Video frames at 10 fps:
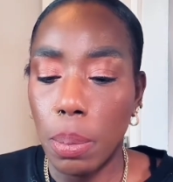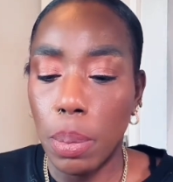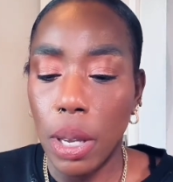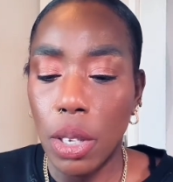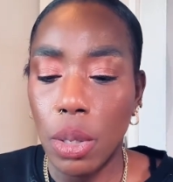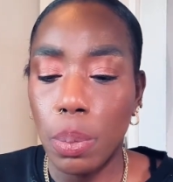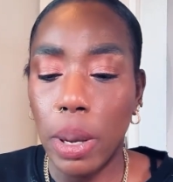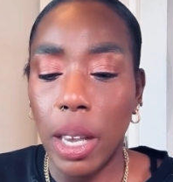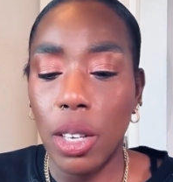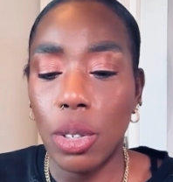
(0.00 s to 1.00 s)
peach
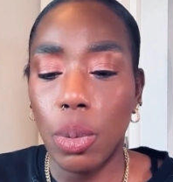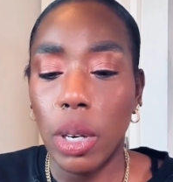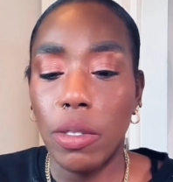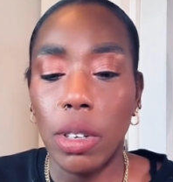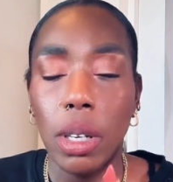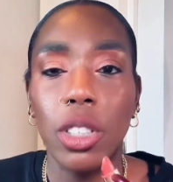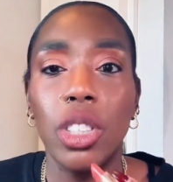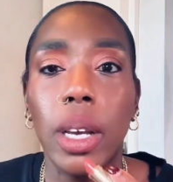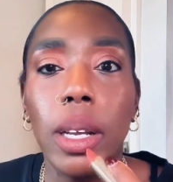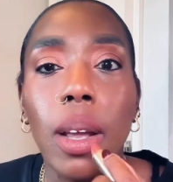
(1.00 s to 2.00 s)
beige or whatever the shade.